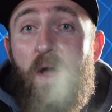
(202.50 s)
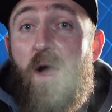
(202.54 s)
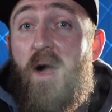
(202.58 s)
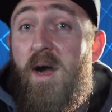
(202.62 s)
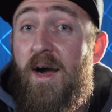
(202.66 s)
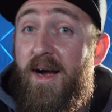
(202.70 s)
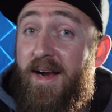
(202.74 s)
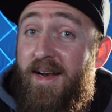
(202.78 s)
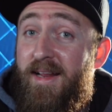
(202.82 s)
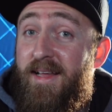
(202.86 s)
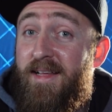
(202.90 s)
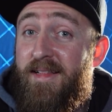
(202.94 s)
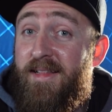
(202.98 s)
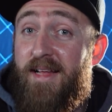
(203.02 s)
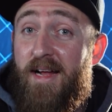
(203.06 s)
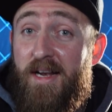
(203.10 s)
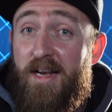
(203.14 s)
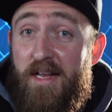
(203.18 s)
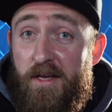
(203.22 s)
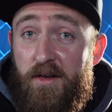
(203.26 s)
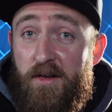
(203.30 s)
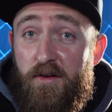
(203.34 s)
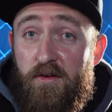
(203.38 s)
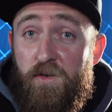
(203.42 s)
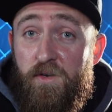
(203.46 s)
I'm gonna get that
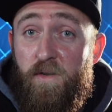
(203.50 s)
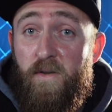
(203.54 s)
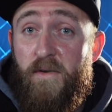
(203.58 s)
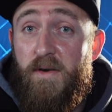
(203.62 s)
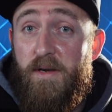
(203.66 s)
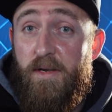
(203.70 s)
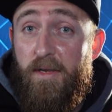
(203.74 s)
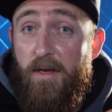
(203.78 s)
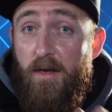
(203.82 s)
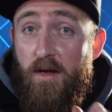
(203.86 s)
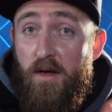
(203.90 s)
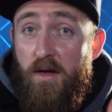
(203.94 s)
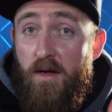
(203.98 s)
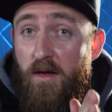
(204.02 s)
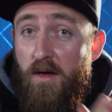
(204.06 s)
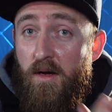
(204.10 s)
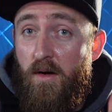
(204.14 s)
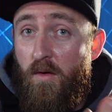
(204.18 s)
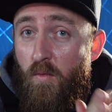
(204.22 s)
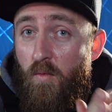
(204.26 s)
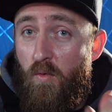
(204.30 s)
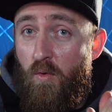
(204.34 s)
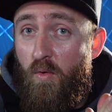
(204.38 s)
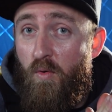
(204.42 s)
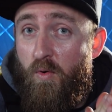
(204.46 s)
heater going.
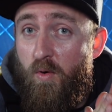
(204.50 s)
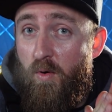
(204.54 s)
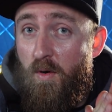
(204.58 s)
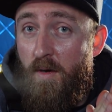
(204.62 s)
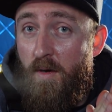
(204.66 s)
Whew.